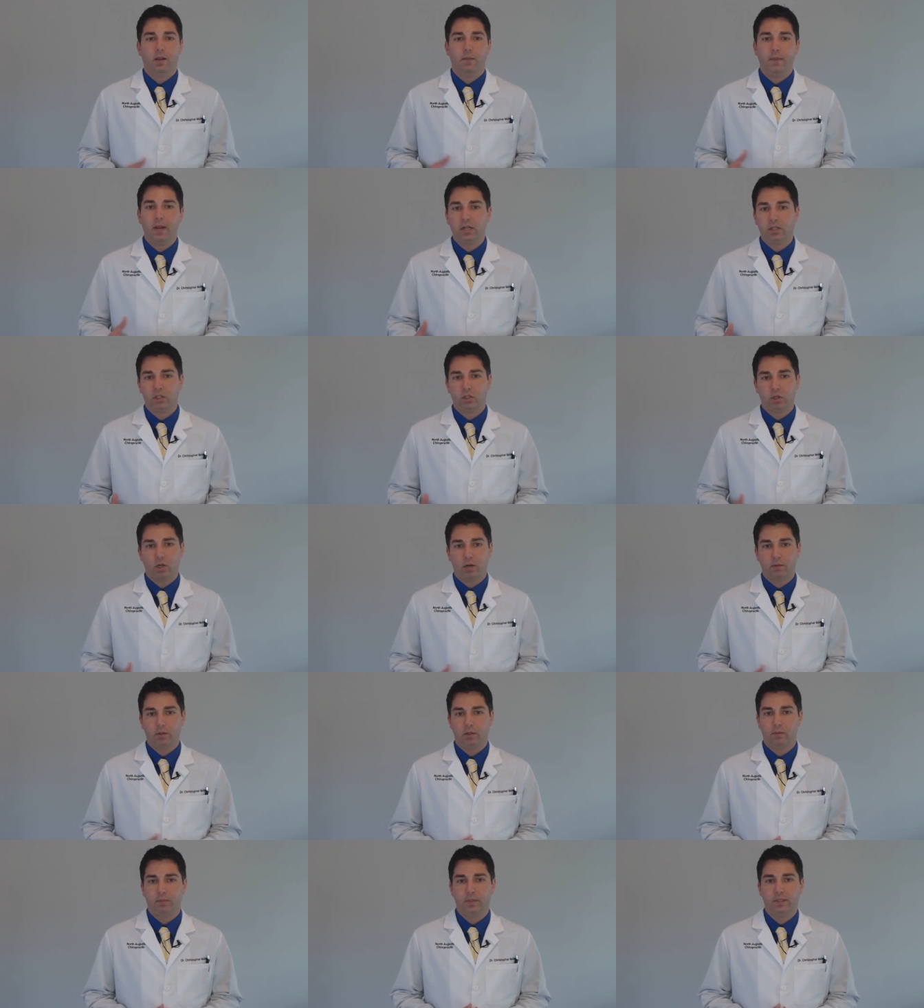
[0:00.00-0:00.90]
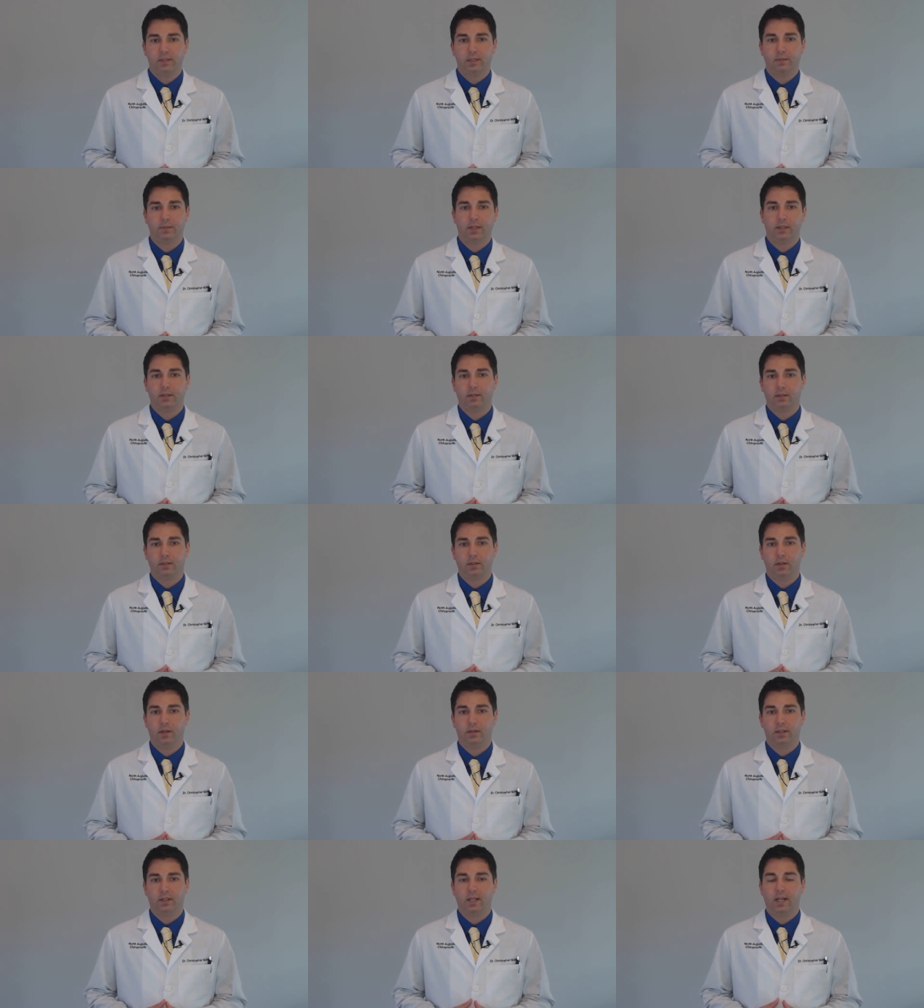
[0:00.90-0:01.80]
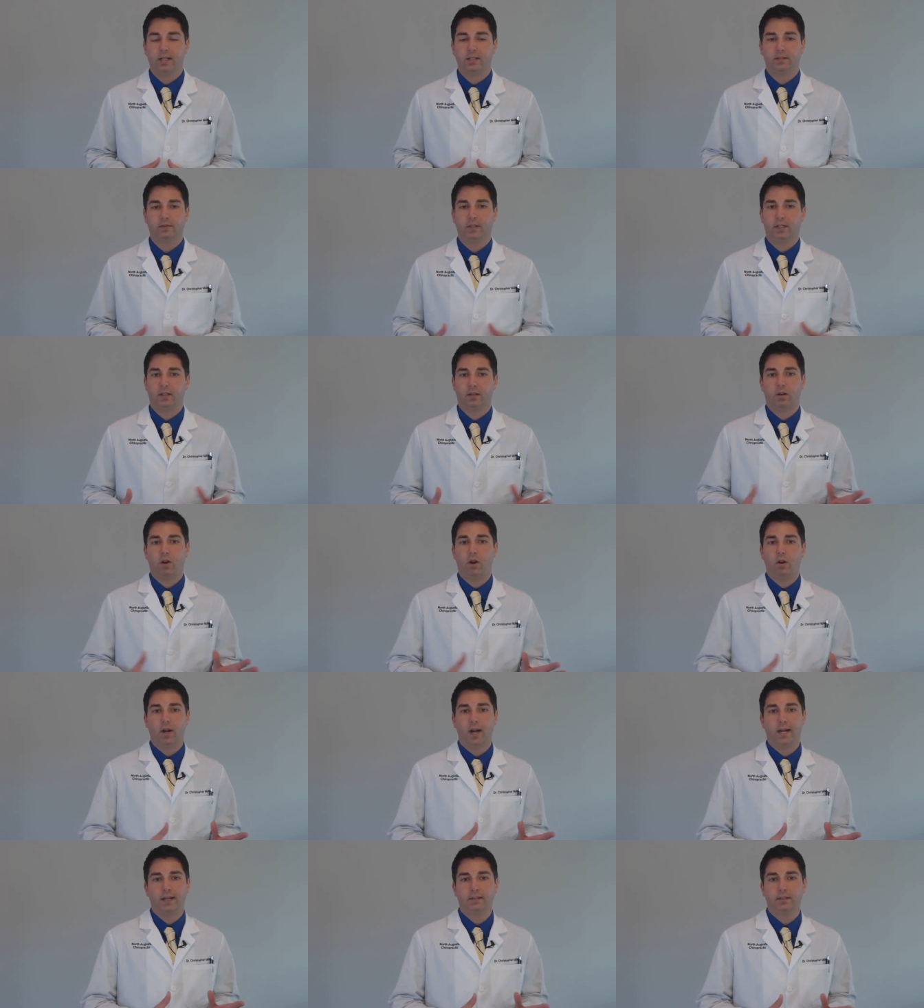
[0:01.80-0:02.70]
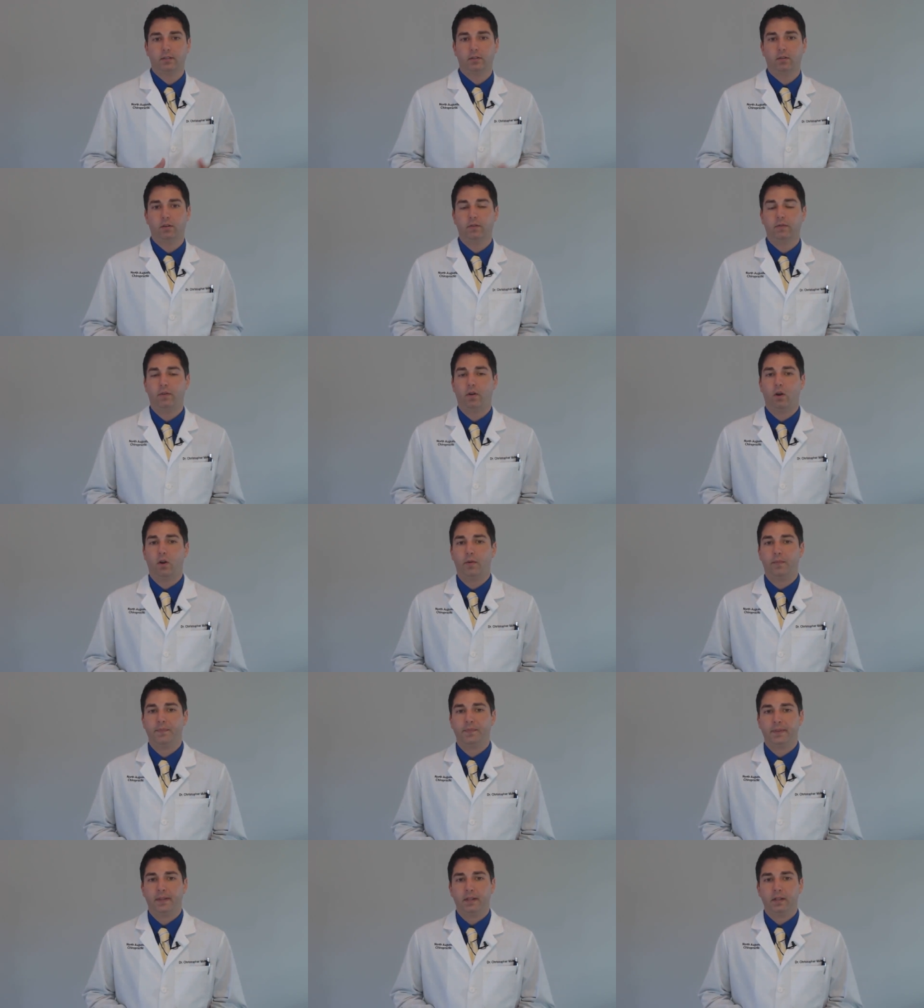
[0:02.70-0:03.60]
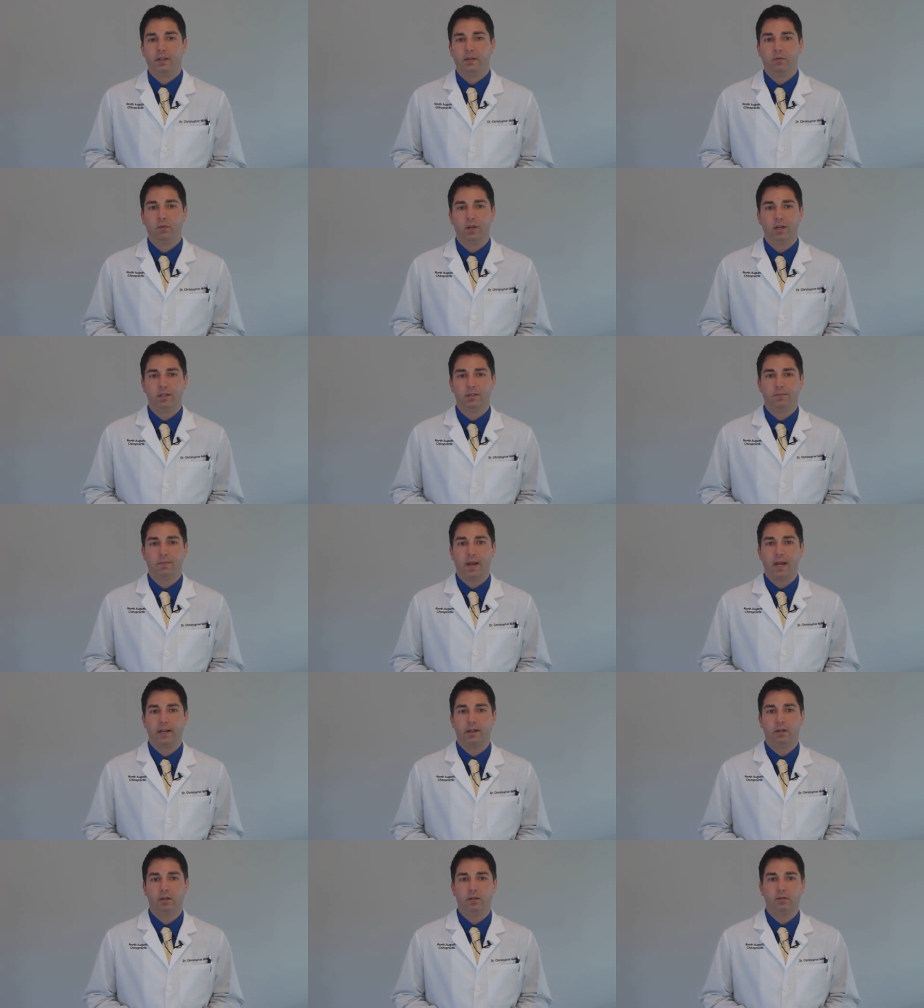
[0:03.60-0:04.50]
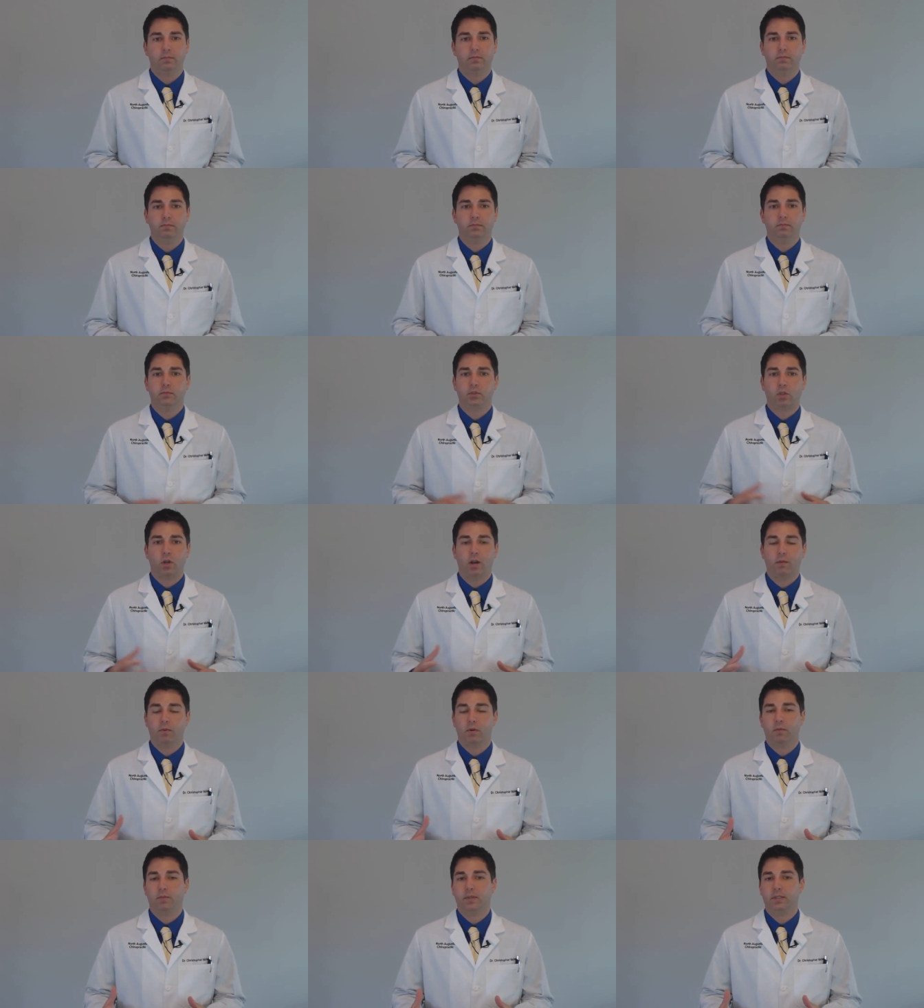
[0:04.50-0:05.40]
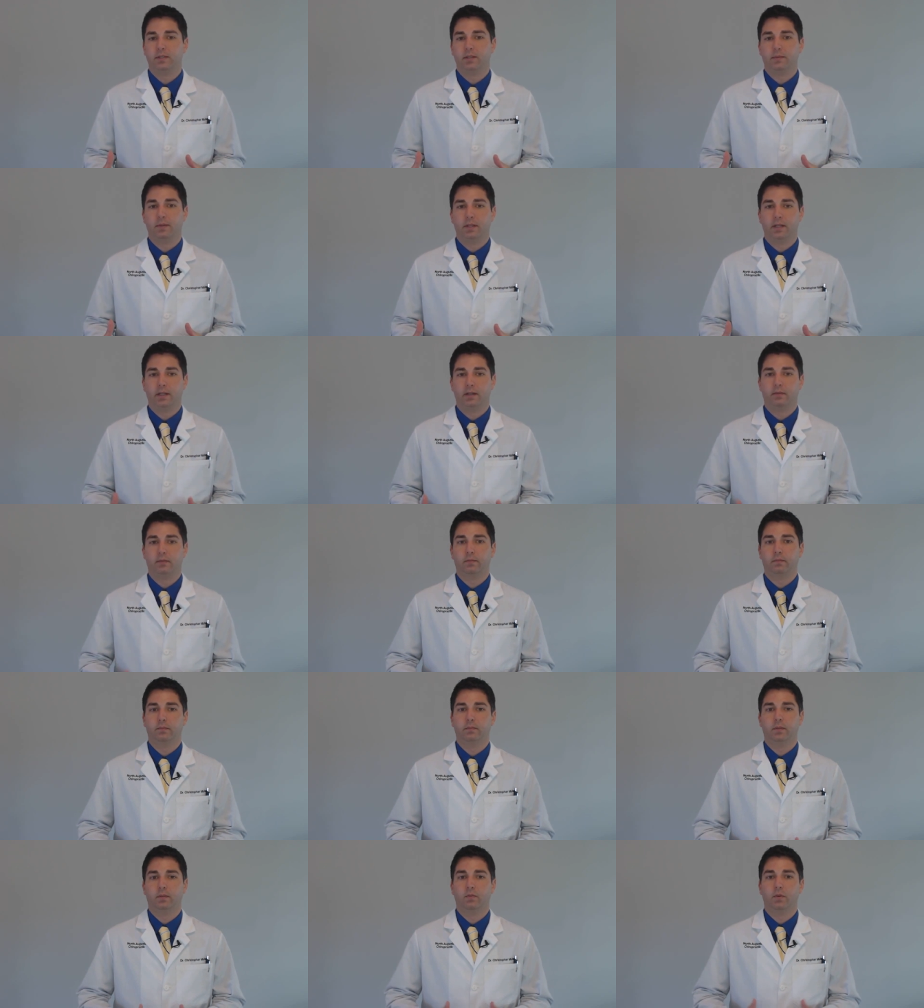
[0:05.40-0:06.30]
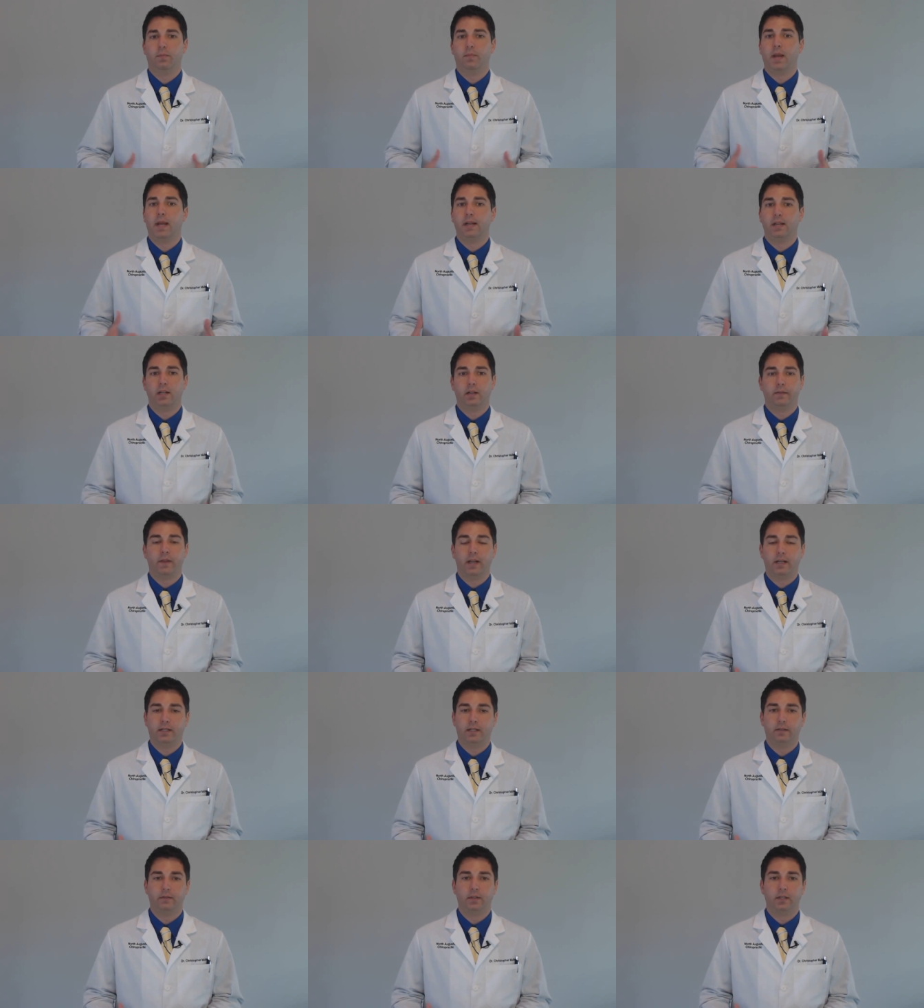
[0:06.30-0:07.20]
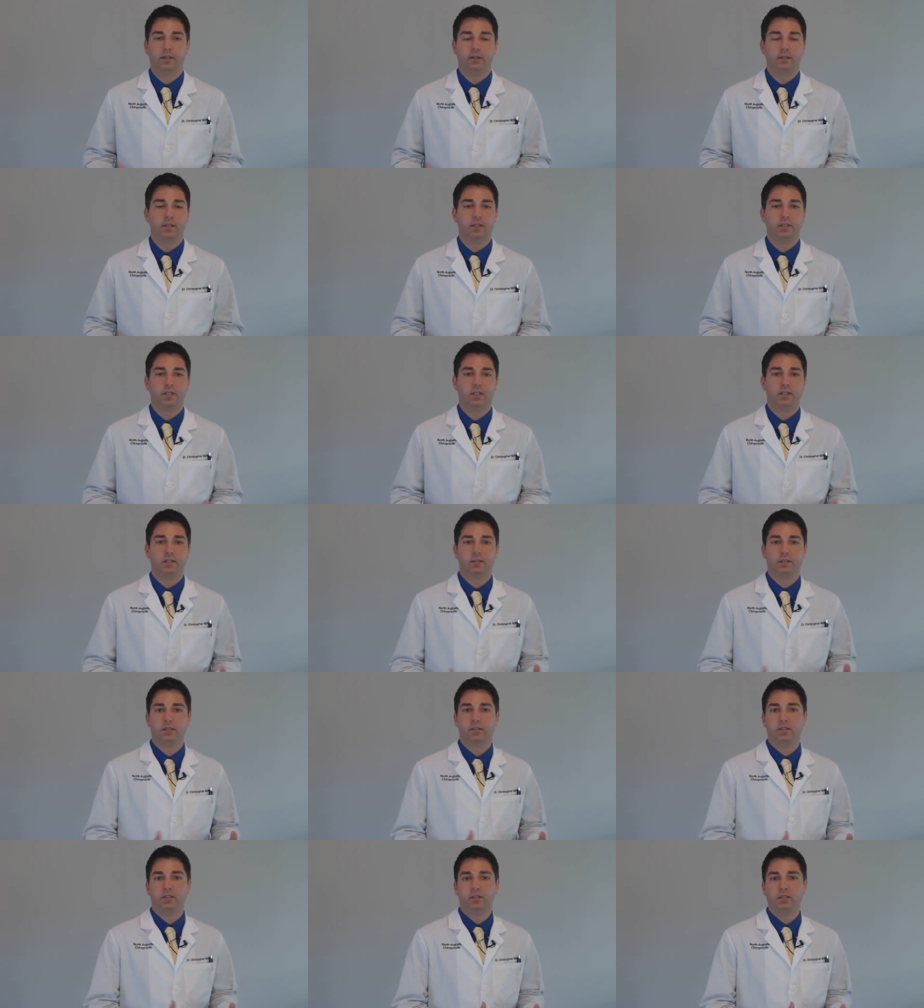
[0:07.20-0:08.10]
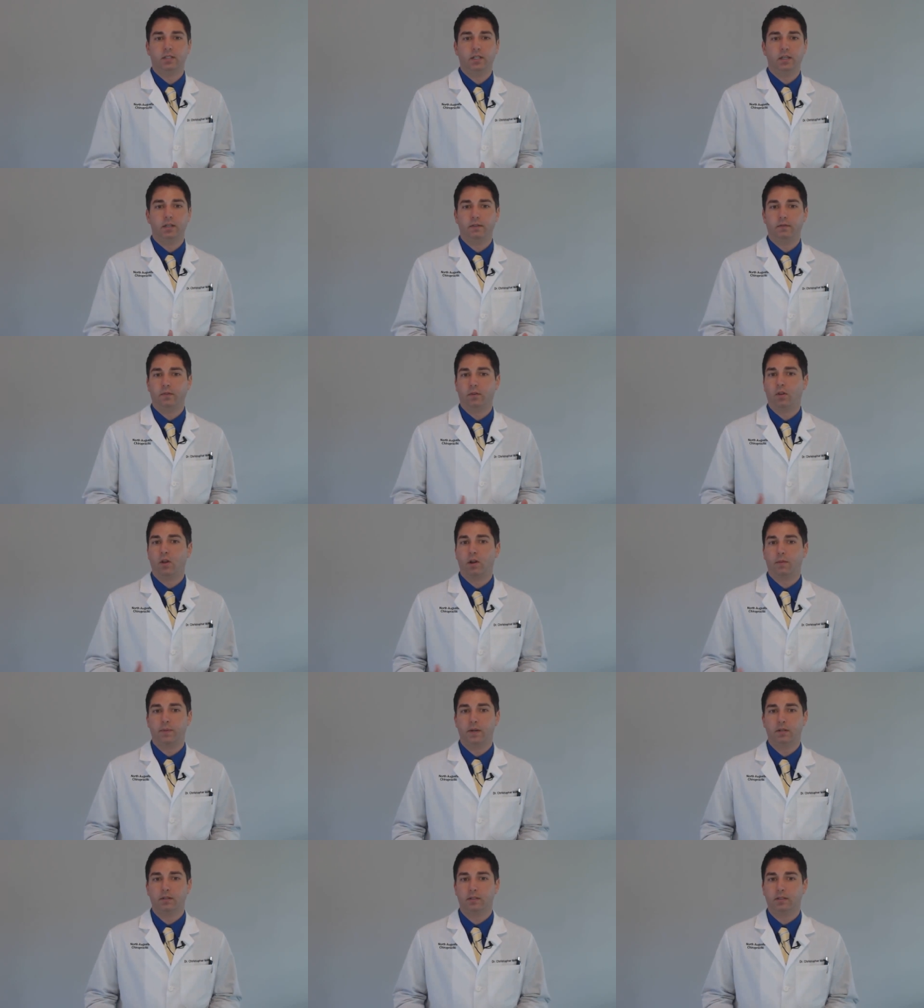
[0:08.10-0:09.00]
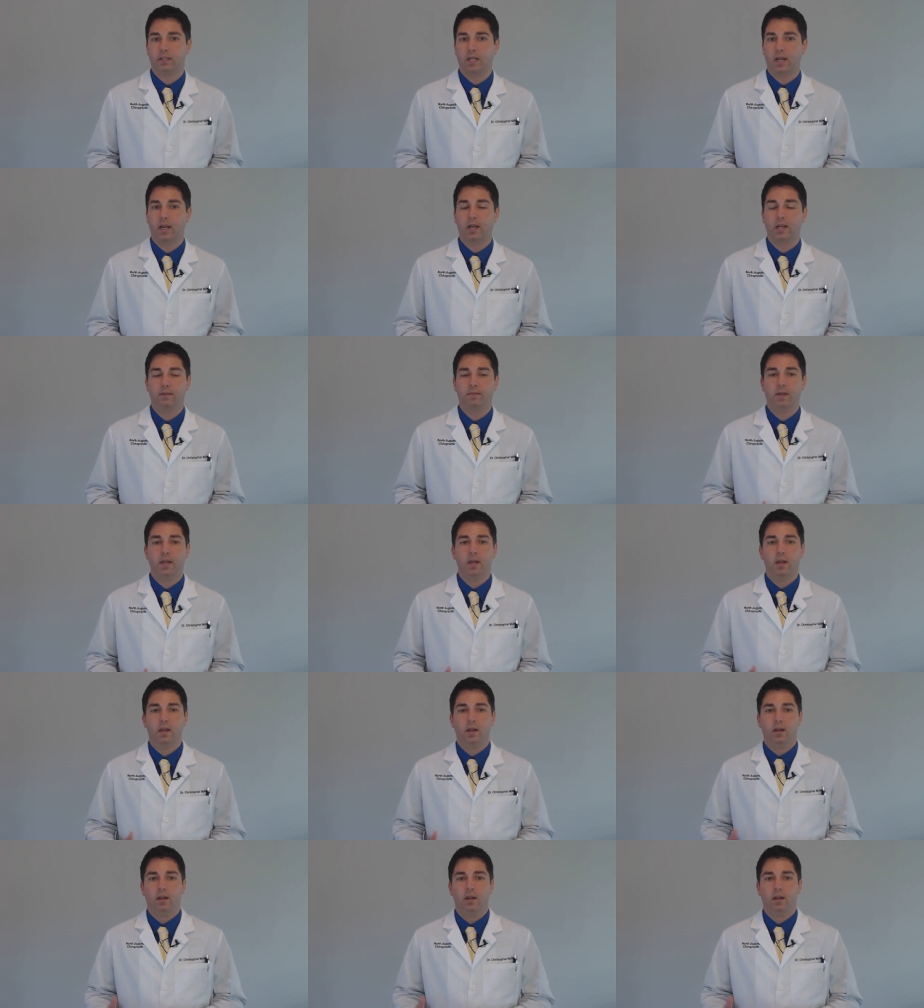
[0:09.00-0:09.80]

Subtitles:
Major trauma would be something along the lines of like a car accident or a fall, whereas minor trauma would be something like repetitive activities, such as sitting for long periods of time,